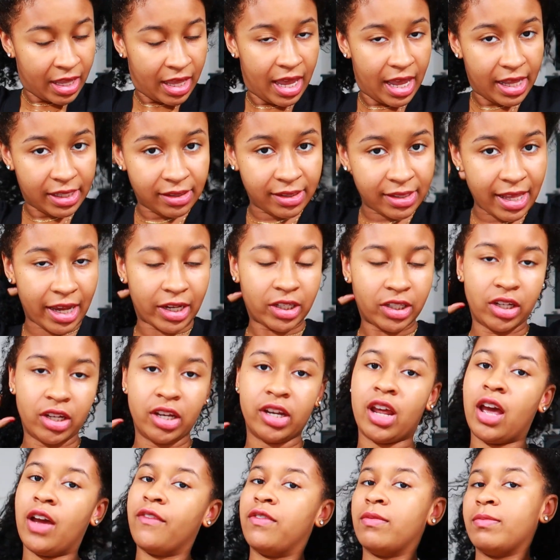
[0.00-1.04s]
and
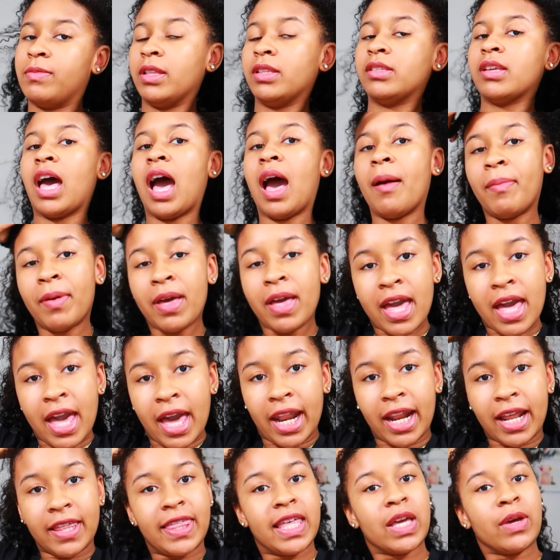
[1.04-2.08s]
section it off from the top,
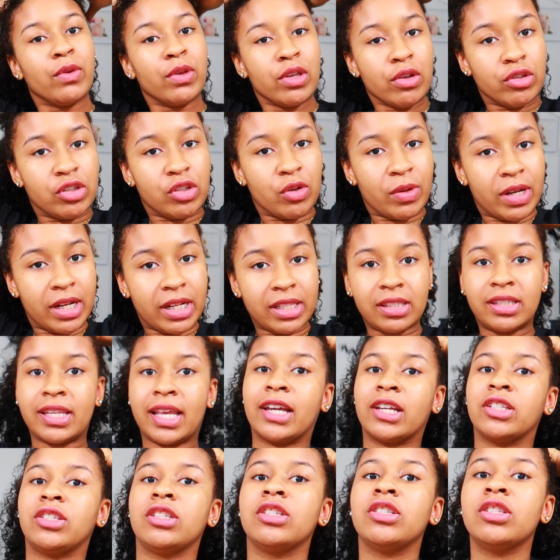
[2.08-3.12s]
and I think when you do it in
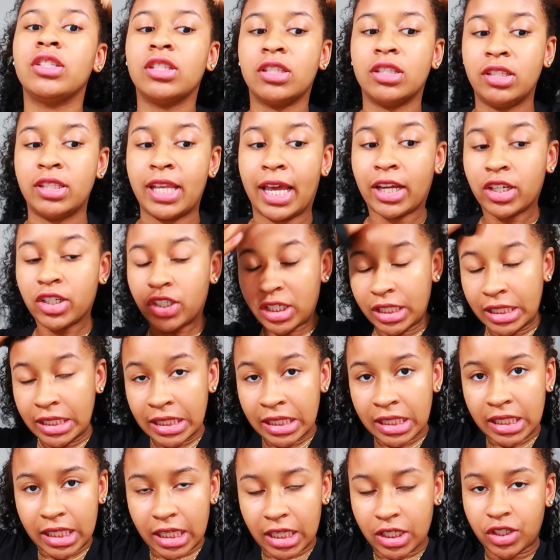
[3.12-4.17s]

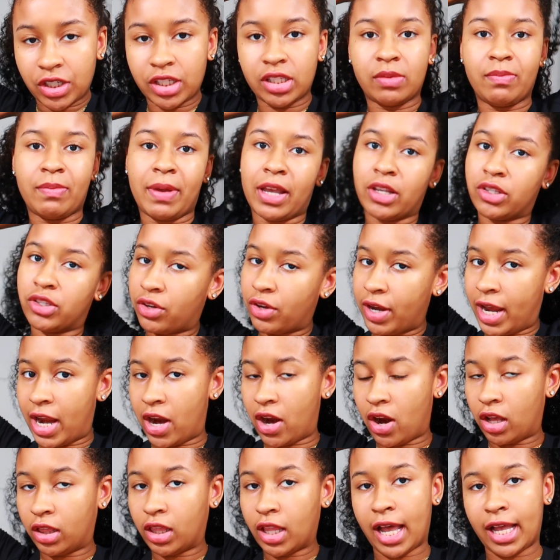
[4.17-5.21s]
sections, it just makes your
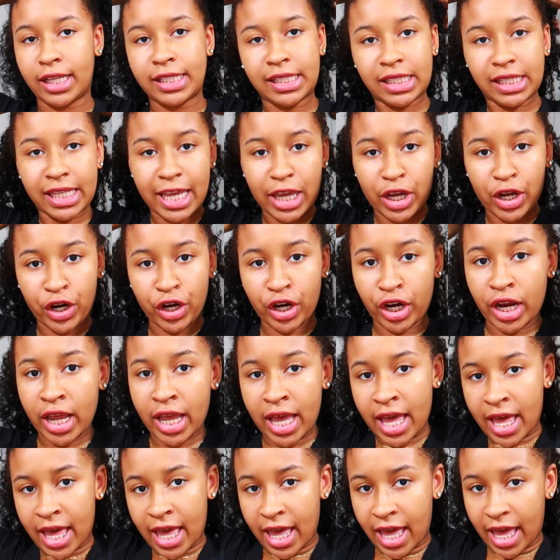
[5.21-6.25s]
hair a lot sleeker
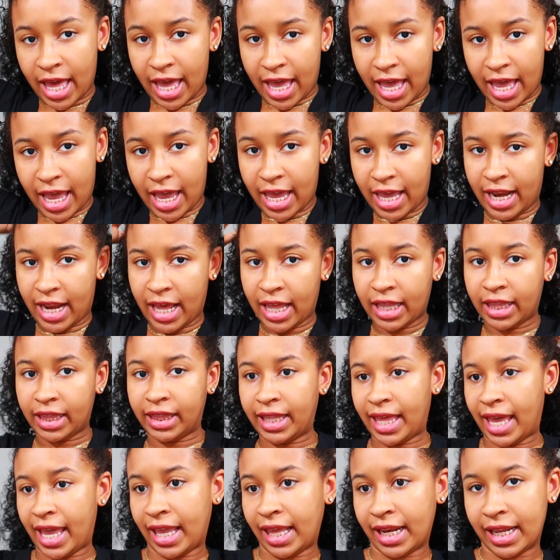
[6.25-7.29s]
and
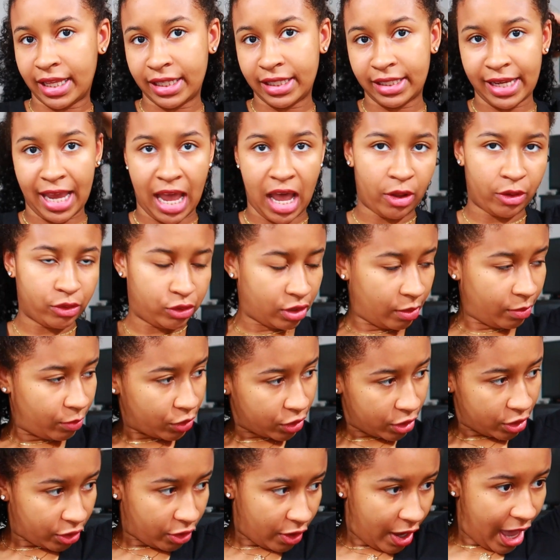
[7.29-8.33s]
laid down. So I'm
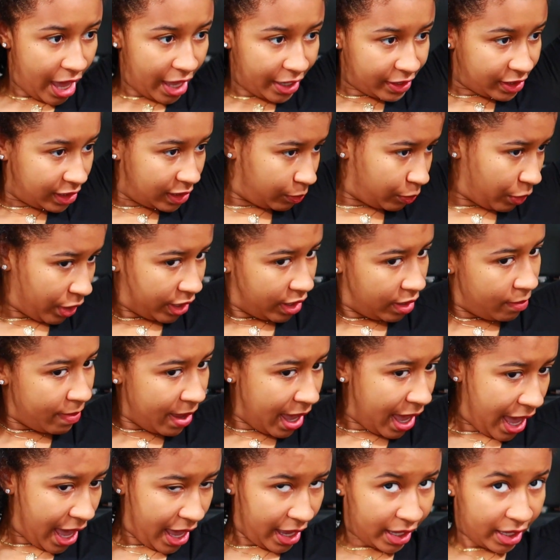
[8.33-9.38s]
just gonna go ahead and spray the
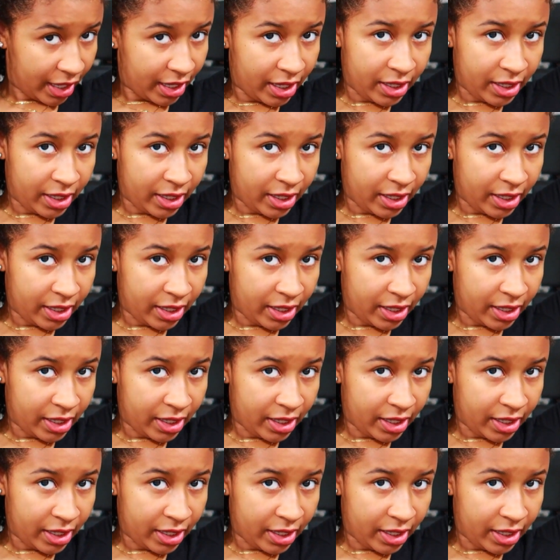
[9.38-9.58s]
back,